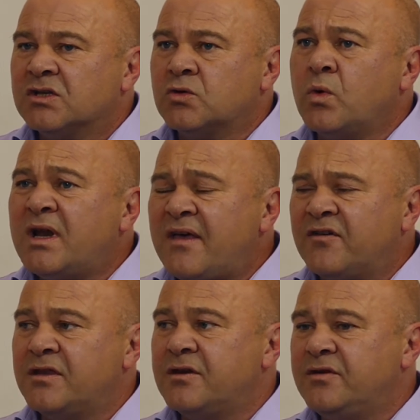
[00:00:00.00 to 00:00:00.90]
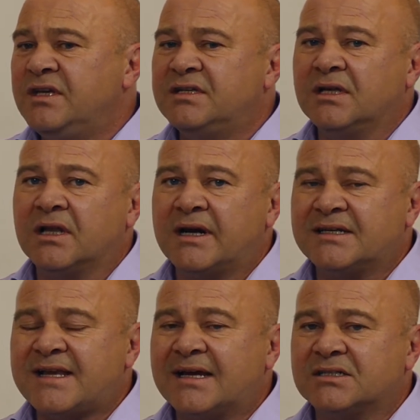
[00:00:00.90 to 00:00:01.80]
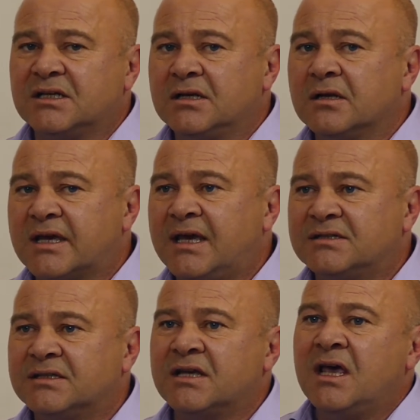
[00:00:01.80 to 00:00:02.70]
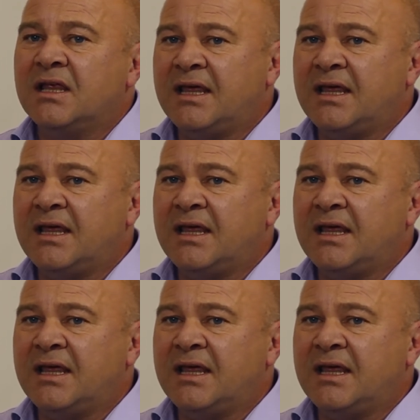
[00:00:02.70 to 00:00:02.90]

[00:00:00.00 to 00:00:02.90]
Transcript: So wherever the retailer is actually located,